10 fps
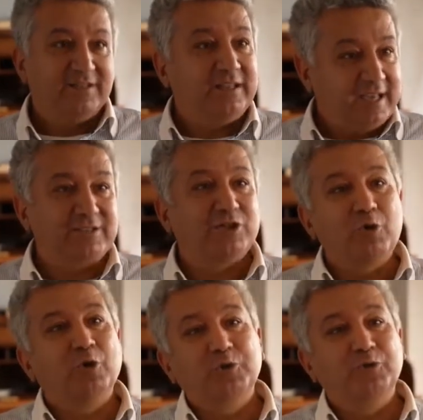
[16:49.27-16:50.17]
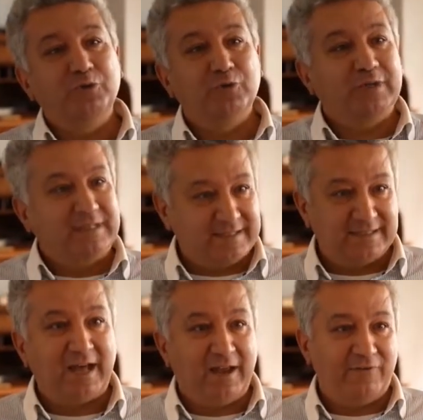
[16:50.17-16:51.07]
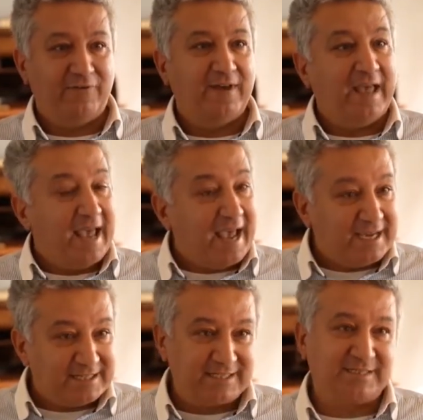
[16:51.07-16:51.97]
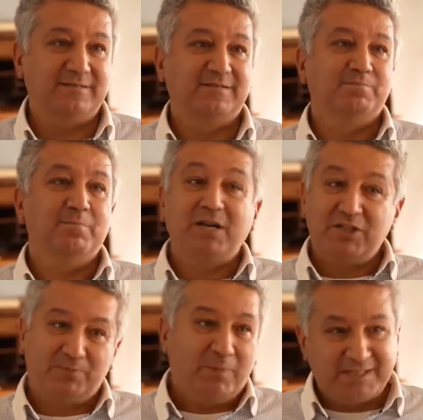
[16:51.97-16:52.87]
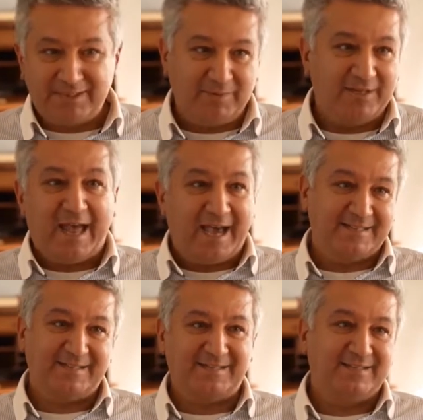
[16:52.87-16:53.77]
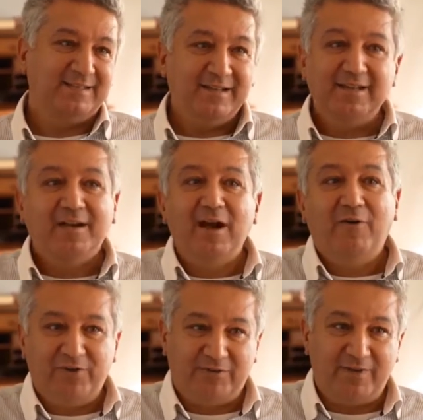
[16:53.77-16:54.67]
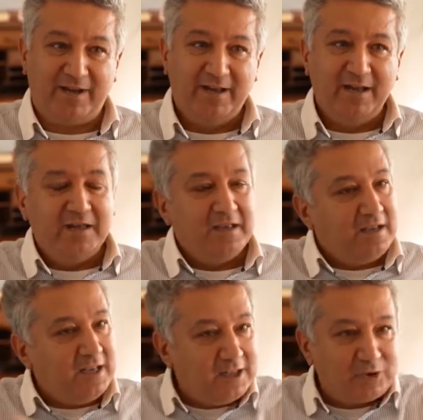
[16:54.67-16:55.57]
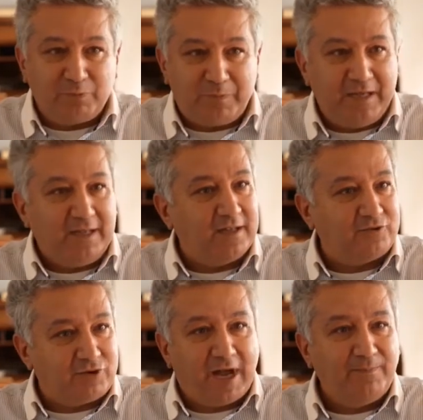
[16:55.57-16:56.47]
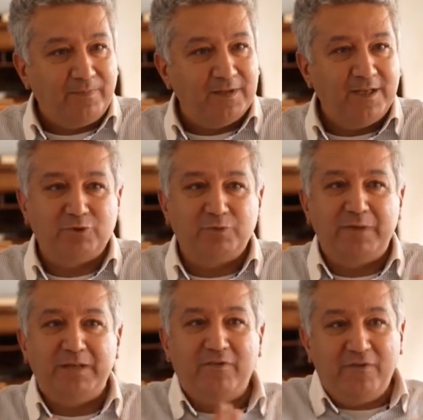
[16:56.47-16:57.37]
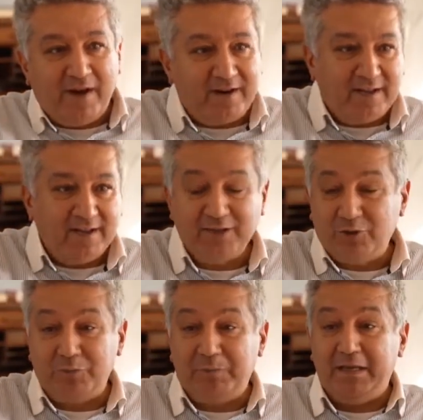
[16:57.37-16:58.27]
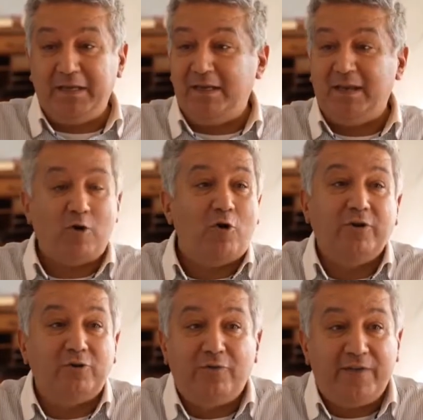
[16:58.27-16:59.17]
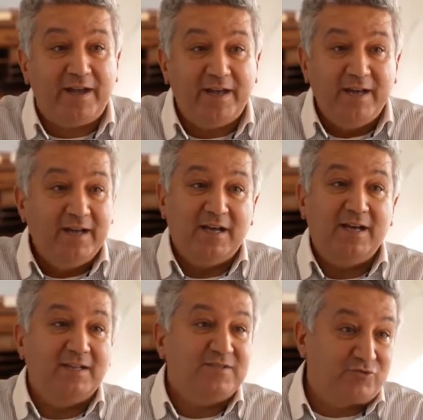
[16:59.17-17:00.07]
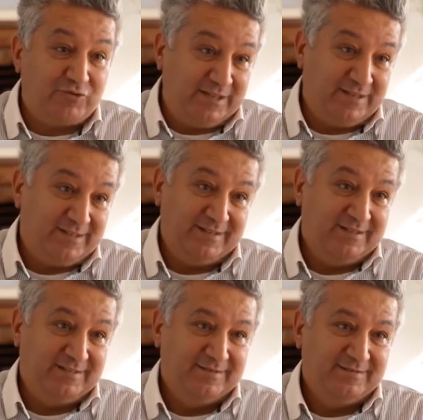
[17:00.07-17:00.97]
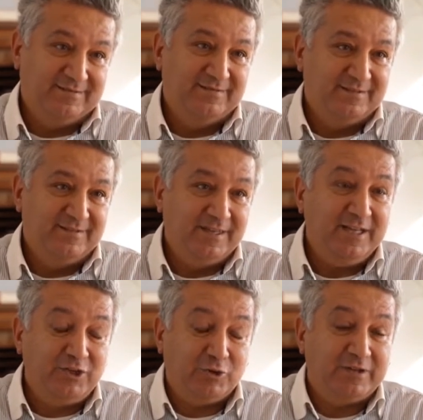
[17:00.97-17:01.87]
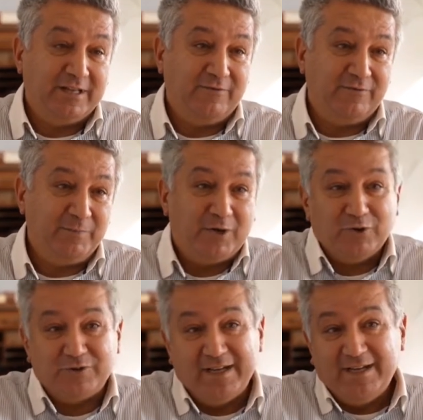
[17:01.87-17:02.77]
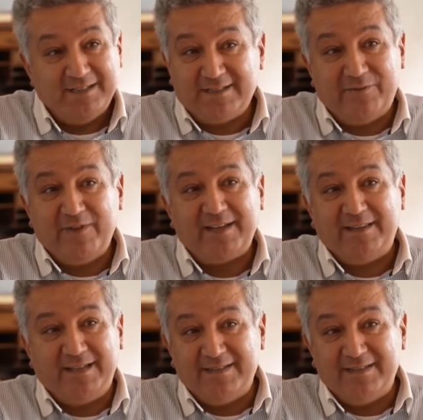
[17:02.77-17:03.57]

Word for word: he has to continue his life as much possible as in a comfort way. It could be in a tram, it could be in a ferry, it could be in a corner of a uh, street. It should live because it's reflecting